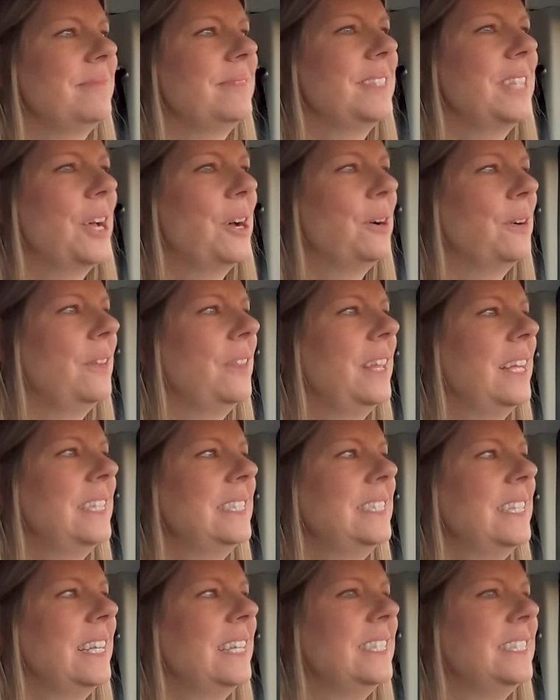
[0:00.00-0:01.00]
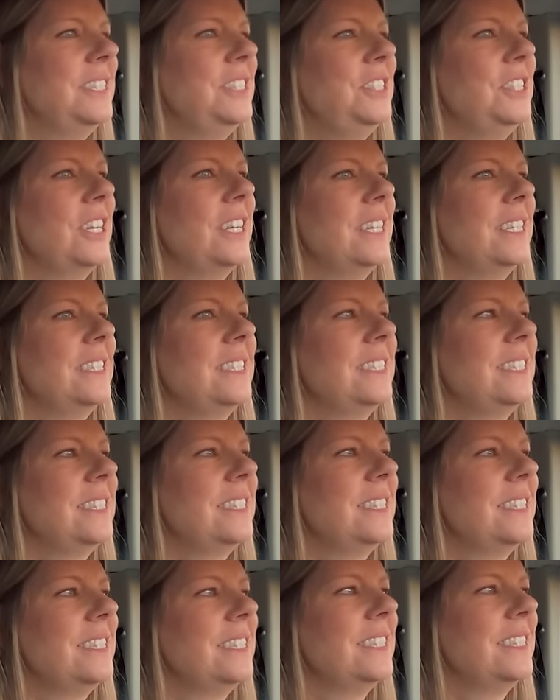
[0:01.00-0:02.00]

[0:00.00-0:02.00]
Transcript: so this is just